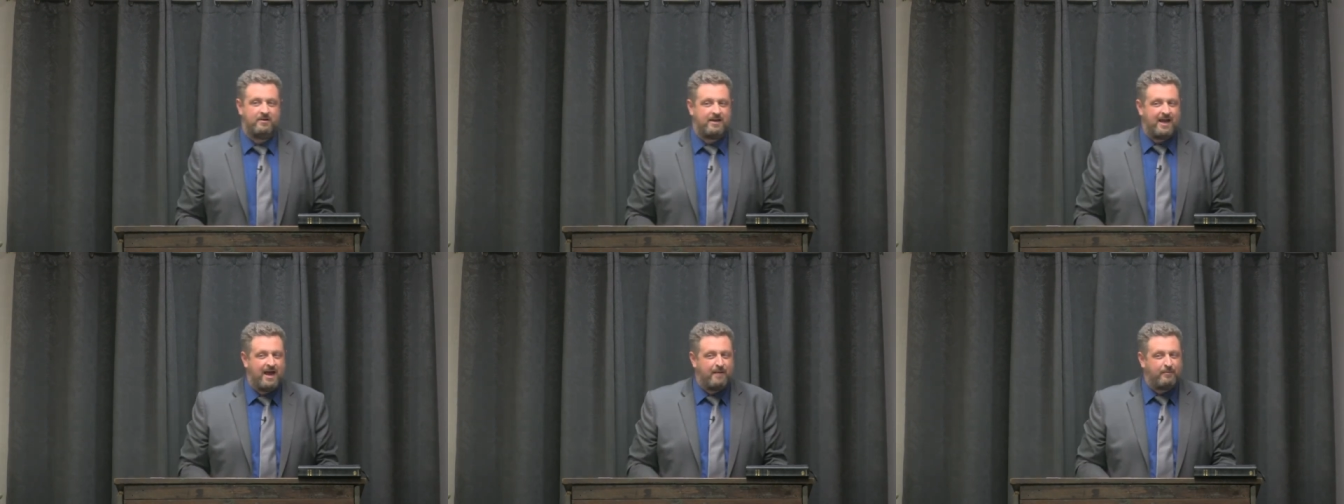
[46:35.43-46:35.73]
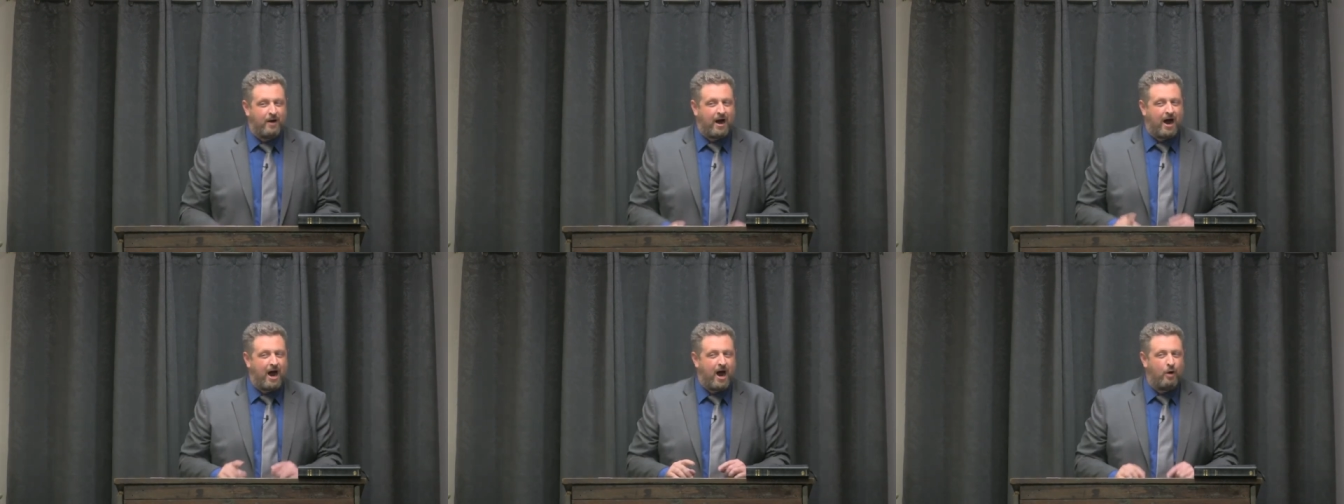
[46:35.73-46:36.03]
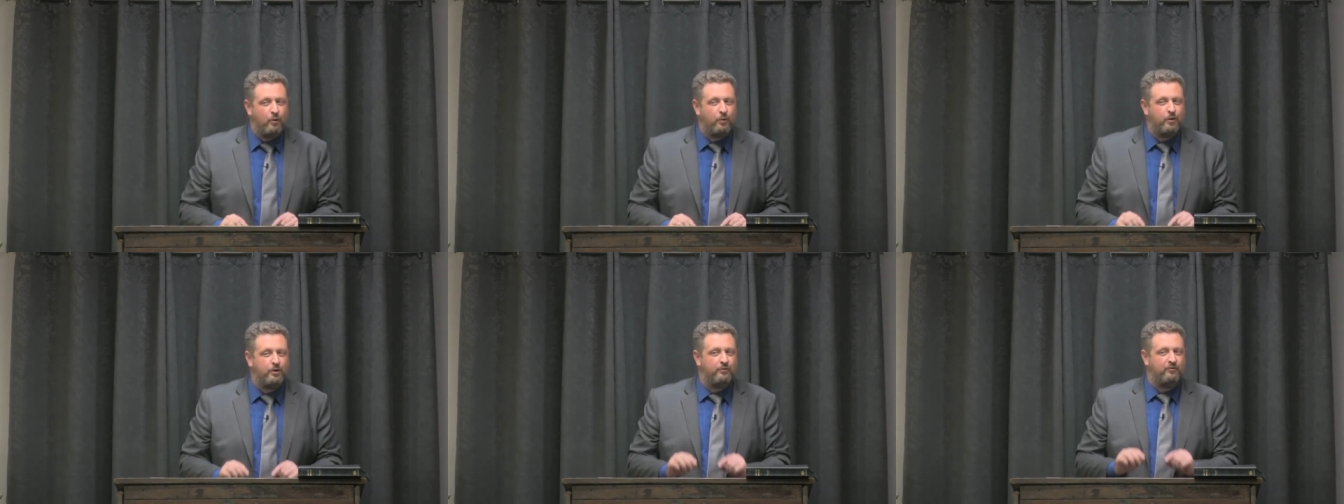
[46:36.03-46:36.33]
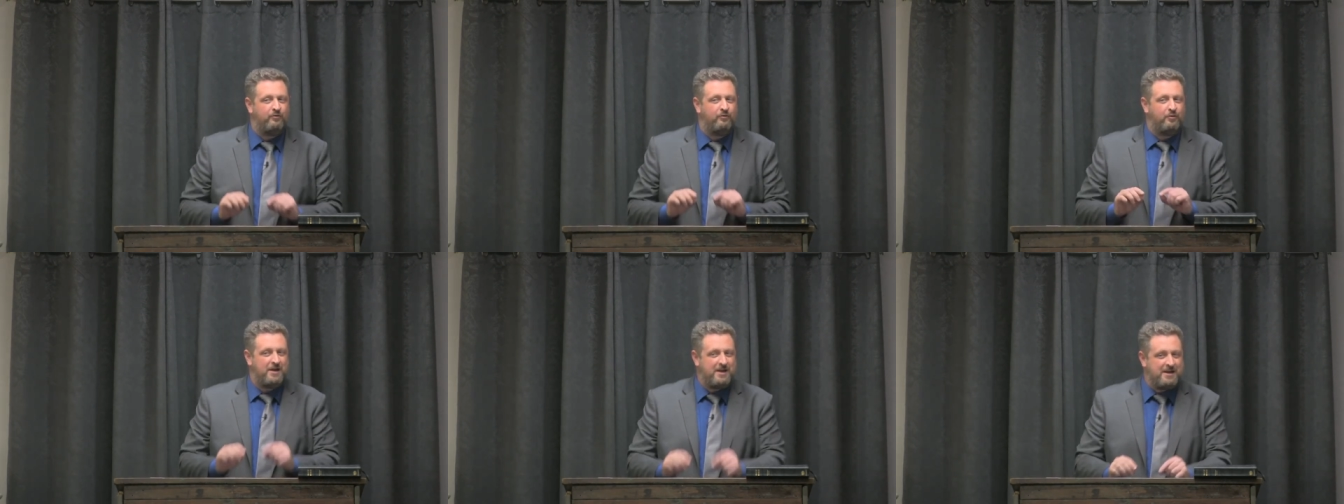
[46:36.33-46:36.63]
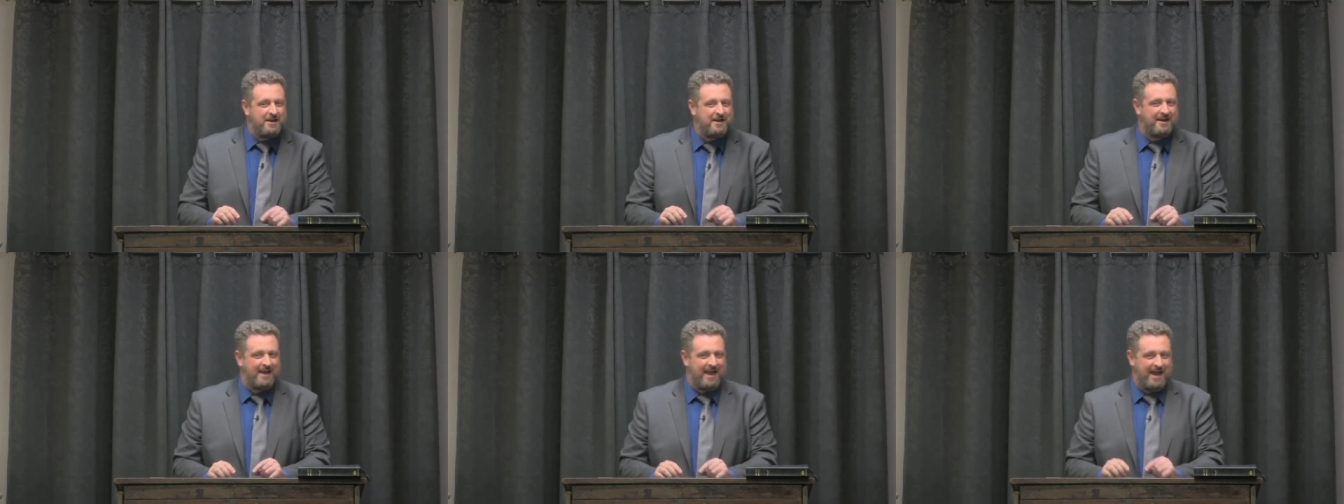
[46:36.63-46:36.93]
Yeah, but how would
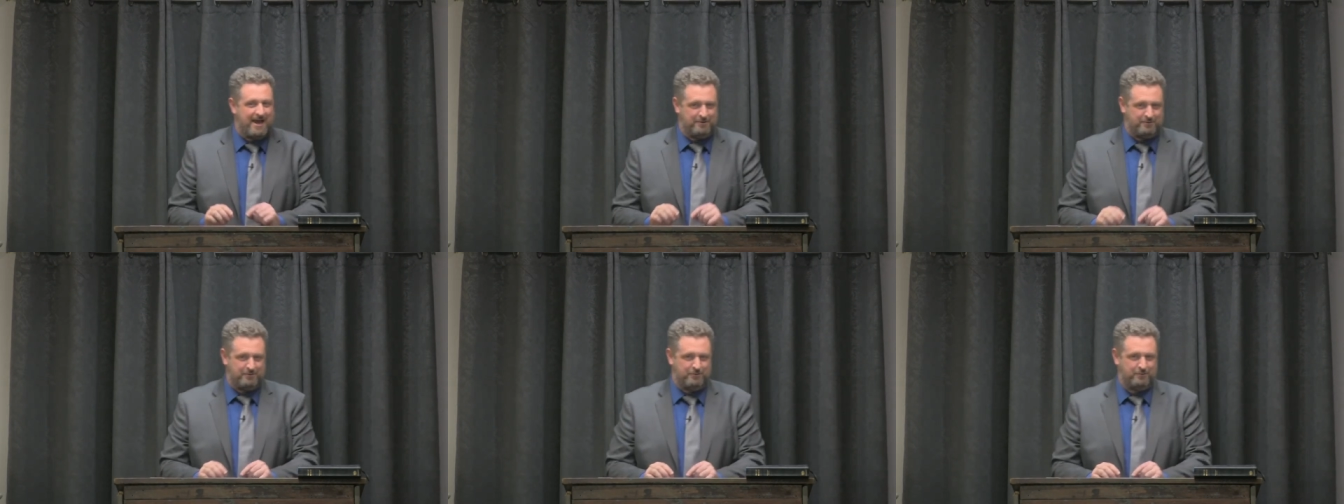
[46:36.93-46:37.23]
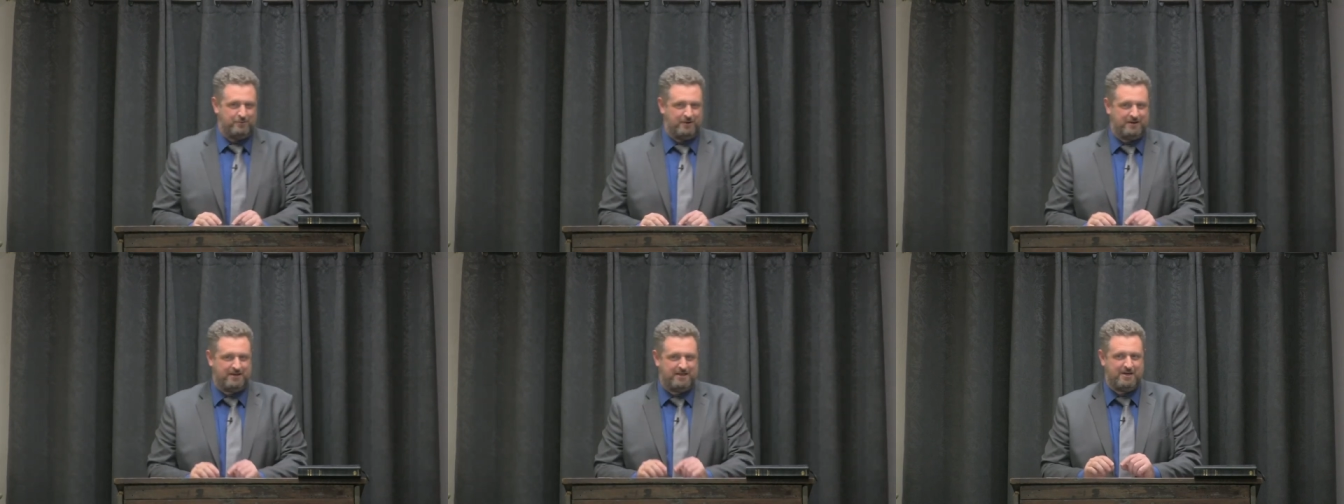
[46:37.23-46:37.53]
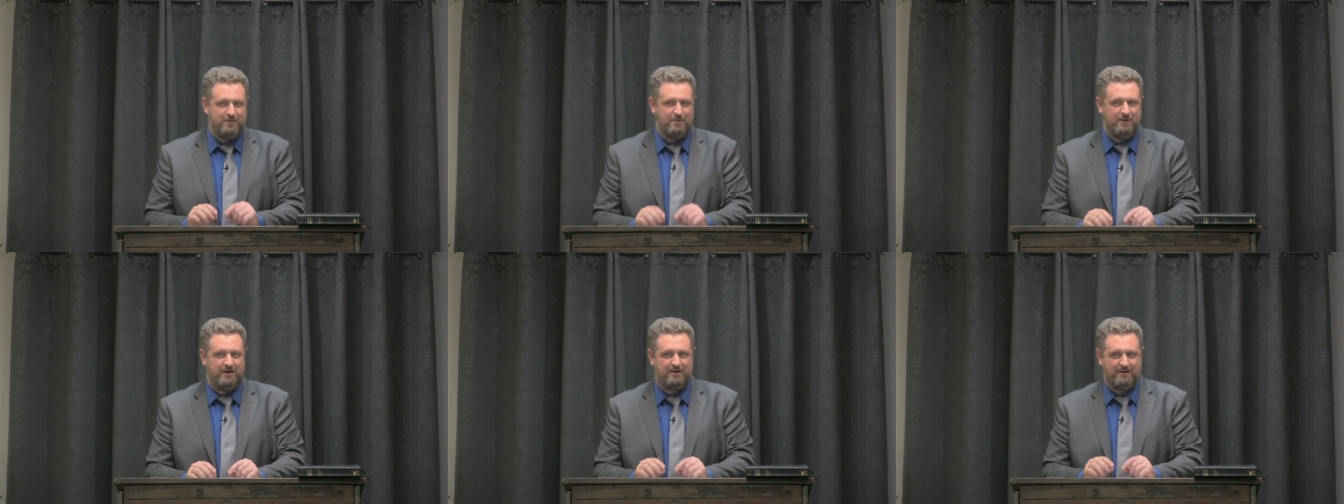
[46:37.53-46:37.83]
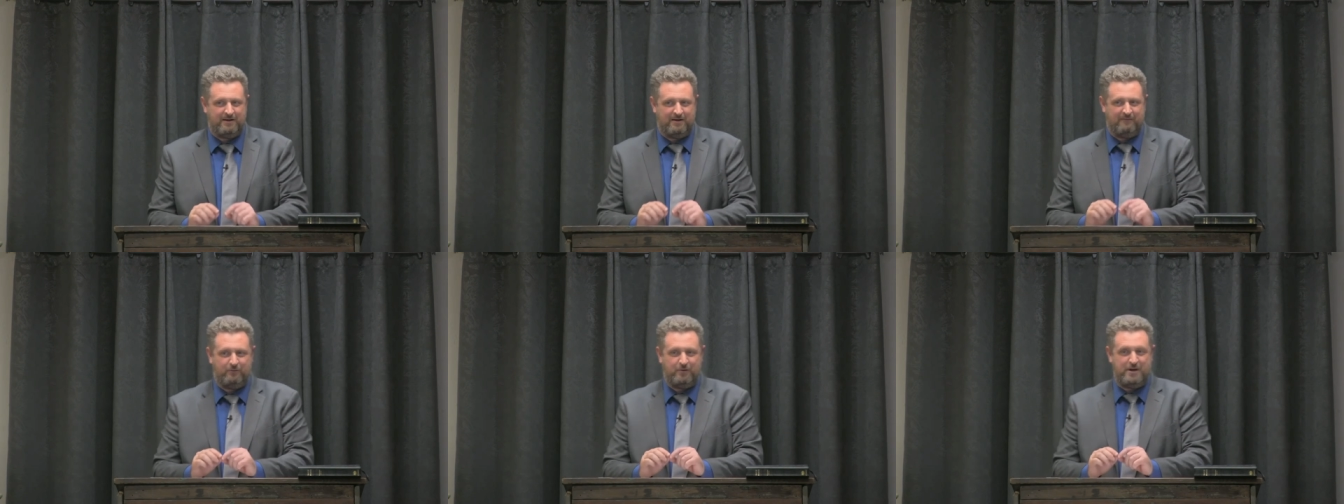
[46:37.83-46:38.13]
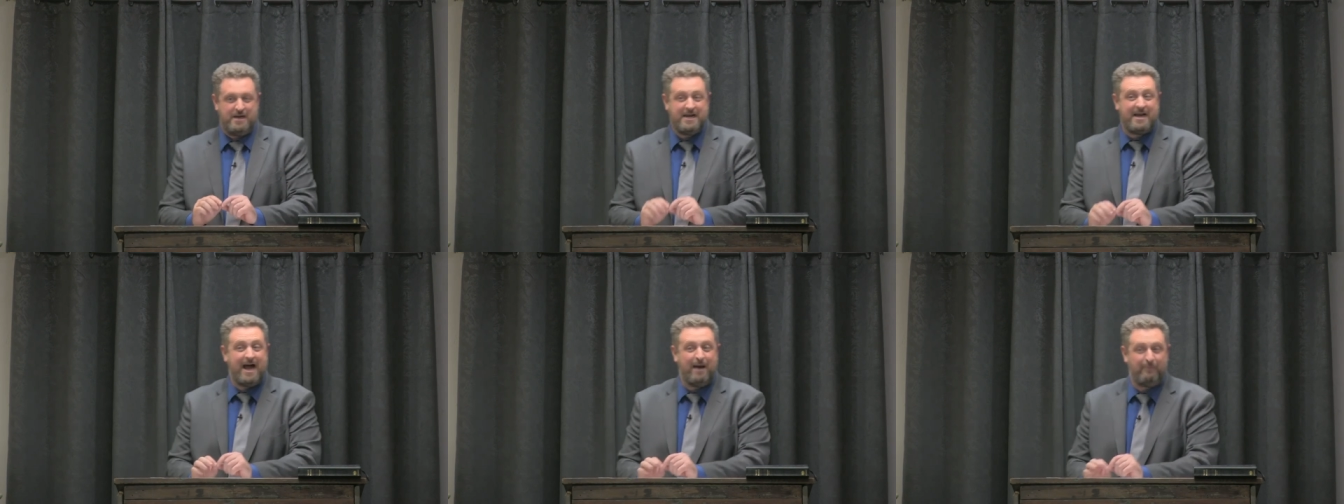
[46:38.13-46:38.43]
we handle what he would if
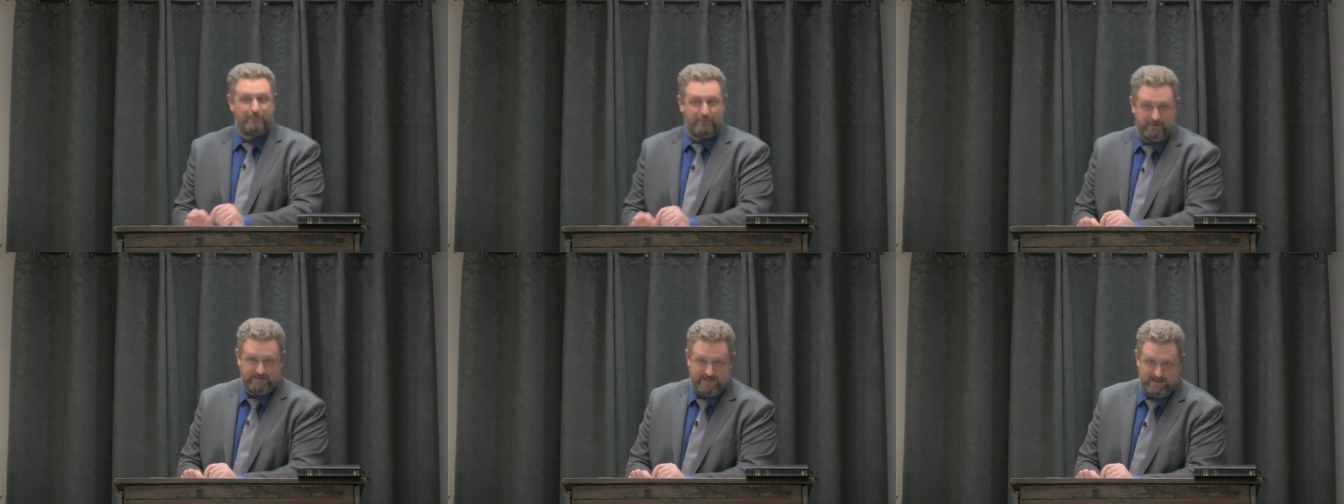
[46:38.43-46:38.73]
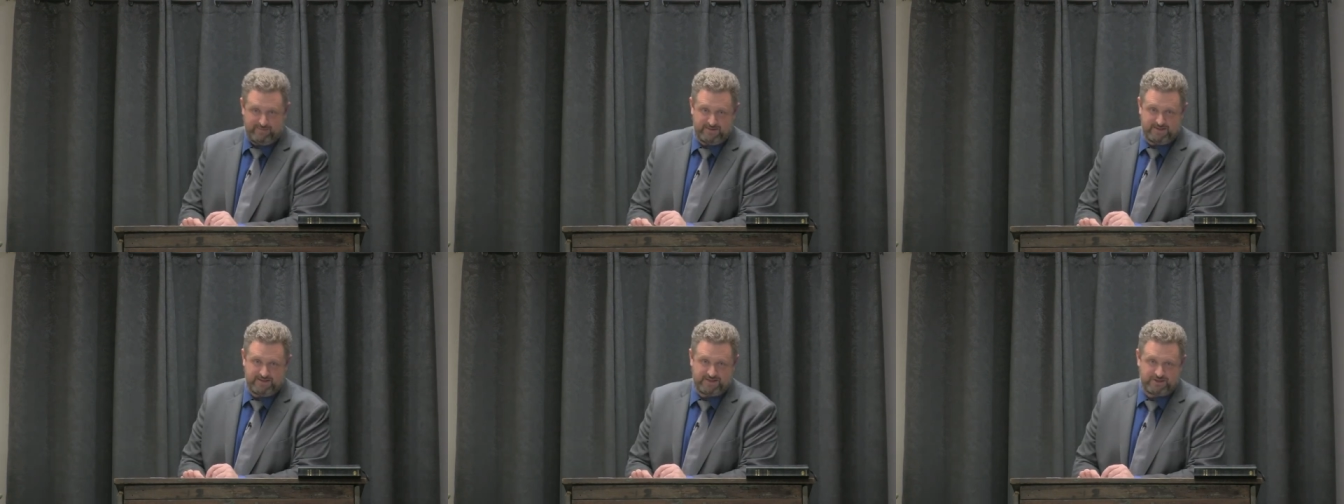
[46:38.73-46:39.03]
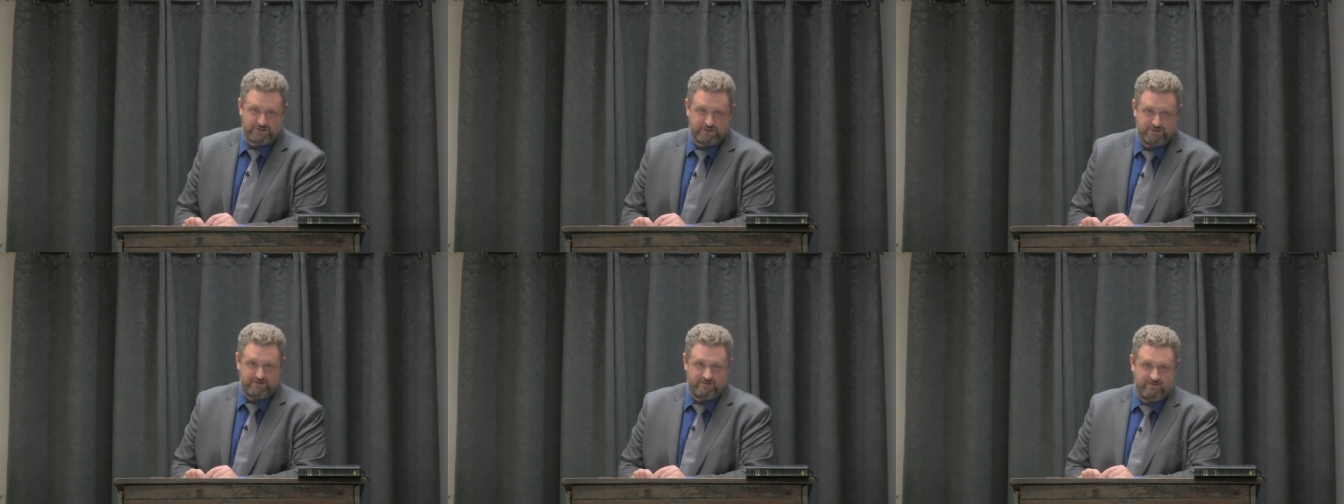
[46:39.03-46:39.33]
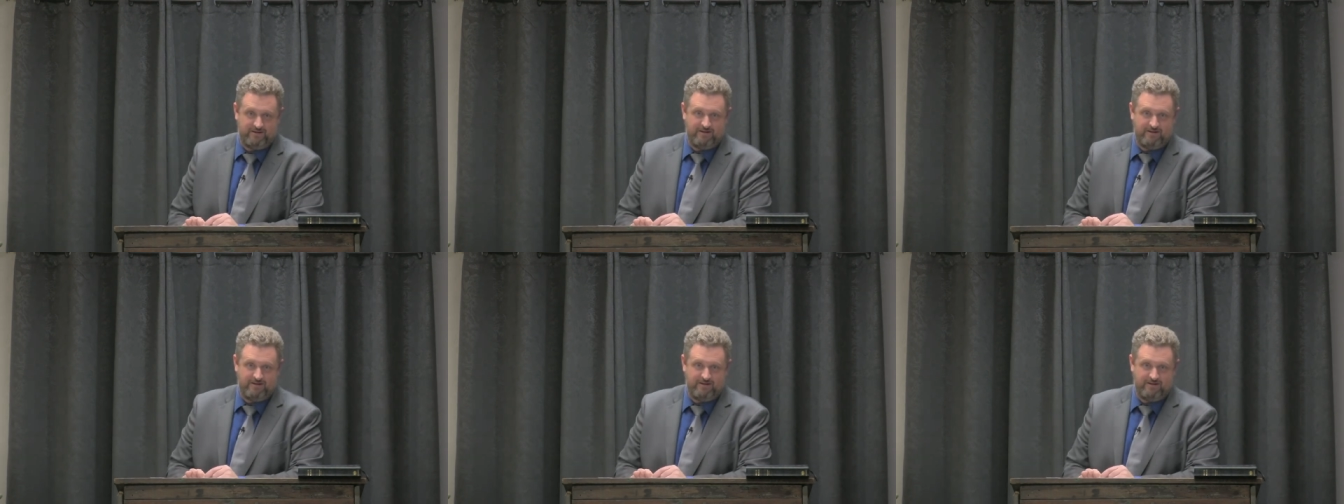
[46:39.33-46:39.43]
we got put in that position?